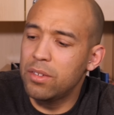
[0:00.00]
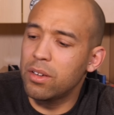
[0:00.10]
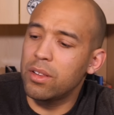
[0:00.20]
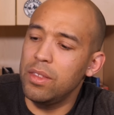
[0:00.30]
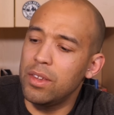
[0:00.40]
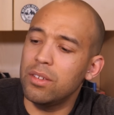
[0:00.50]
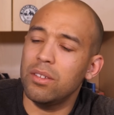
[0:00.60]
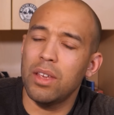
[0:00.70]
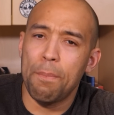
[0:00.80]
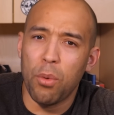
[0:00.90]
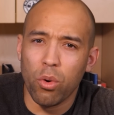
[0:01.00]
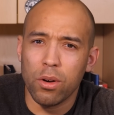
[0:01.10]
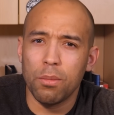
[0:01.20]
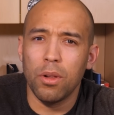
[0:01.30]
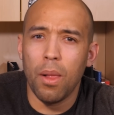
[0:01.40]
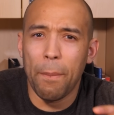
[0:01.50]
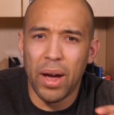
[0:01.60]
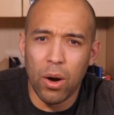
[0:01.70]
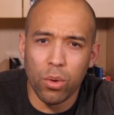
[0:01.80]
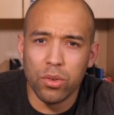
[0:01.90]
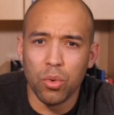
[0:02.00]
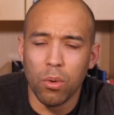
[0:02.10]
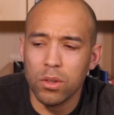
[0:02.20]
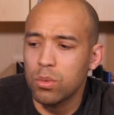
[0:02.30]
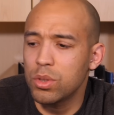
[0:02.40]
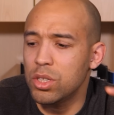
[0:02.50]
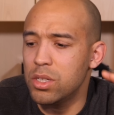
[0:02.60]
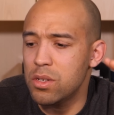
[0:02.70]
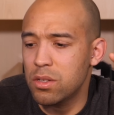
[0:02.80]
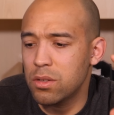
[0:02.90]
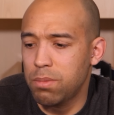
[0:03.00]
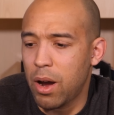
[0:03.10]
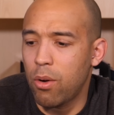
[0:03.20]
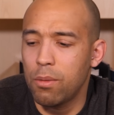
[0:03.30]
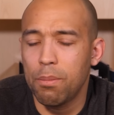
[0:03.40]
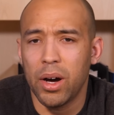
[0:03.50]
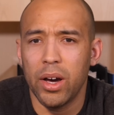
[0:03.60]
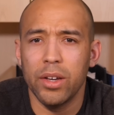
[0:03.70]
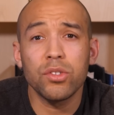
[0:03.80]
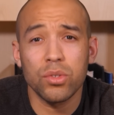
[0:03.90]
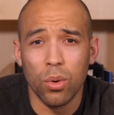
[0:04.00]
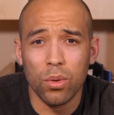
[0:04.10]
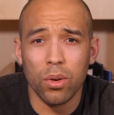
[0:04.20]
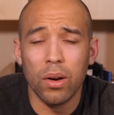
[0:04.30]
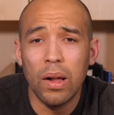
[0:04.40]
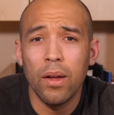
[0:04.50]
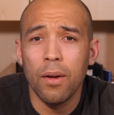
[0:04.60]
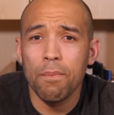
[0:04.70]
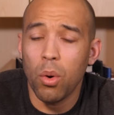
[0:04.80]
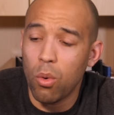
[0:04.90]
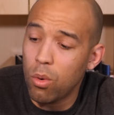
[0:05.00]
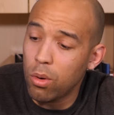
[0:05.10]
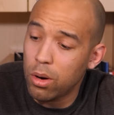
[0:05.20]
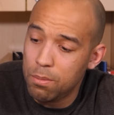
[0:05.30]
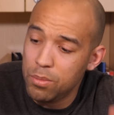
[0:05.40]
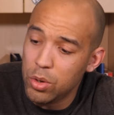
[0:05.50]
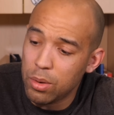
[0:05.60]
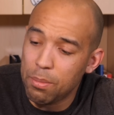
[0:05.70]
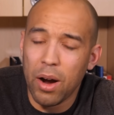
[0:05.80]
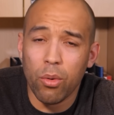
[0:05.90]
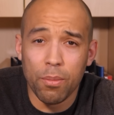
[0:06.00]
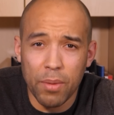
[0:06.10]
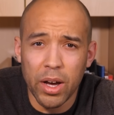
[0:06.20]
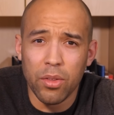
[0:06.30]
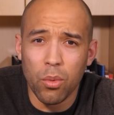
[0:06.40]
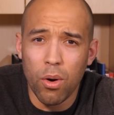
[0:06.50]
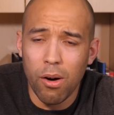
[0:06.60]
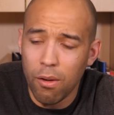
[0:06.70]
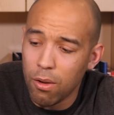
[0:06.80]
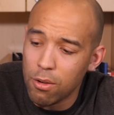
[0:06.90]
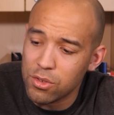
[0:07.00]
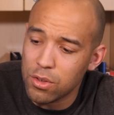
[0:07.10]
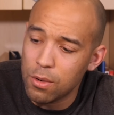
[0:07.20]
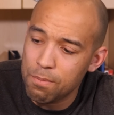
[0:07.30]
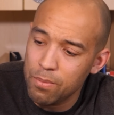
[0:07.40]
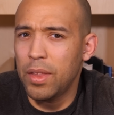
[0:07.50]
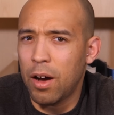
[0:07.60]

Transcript: Basically, this is a portable power source, which is powered by solar, or you can power it by the wall also.